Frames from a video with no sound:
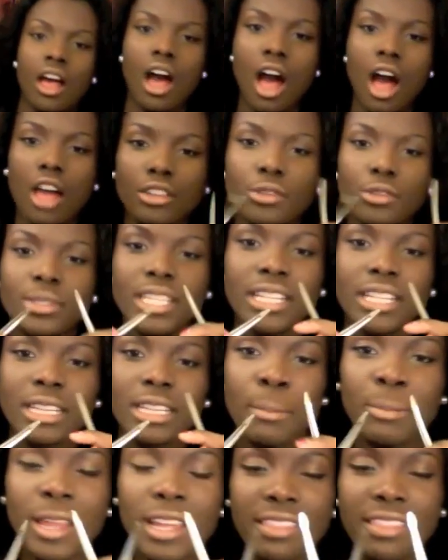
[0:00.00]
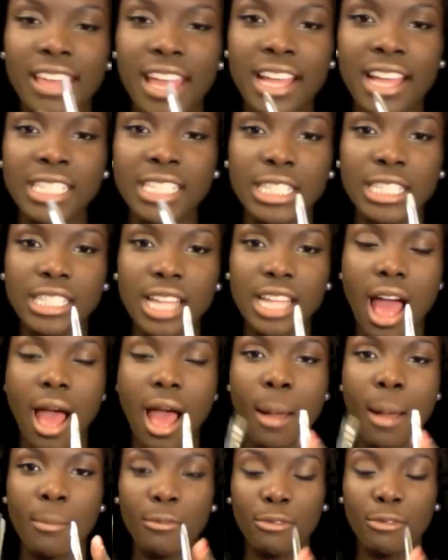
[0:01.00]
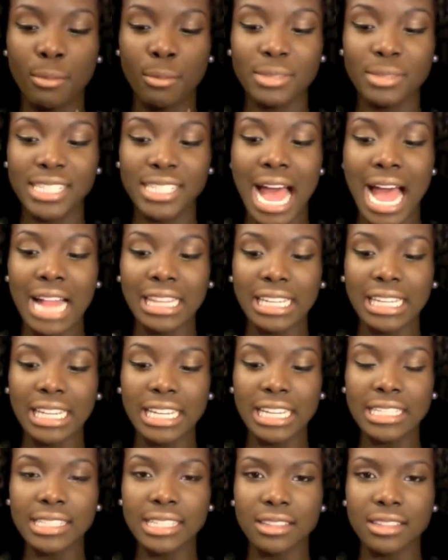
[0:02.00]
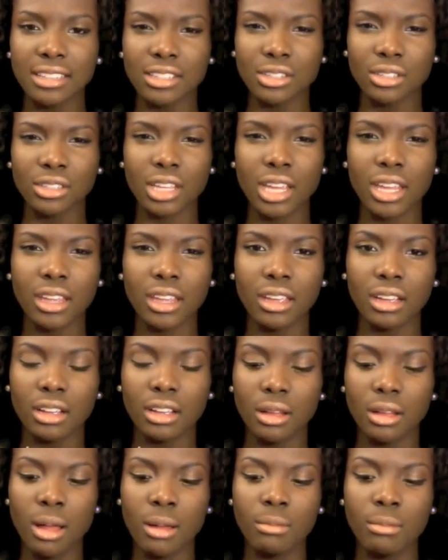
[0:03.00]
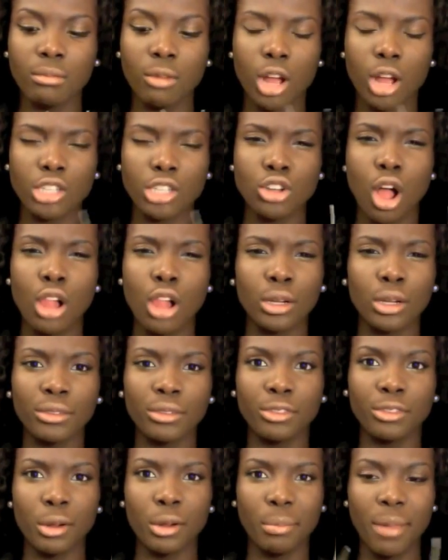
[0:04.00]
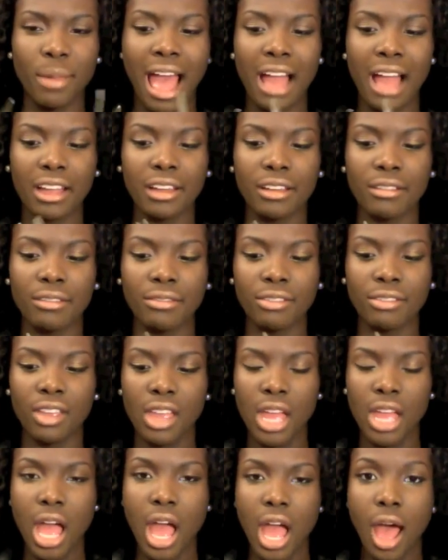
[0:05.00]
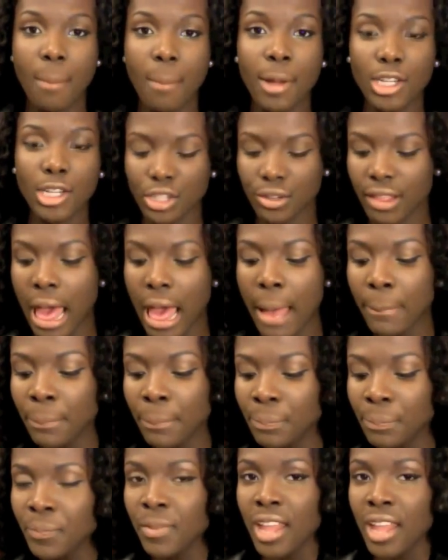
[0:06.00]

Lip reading: I'll use a clip like this from Sally's, and these are like $1 for a pack of a bunch of them,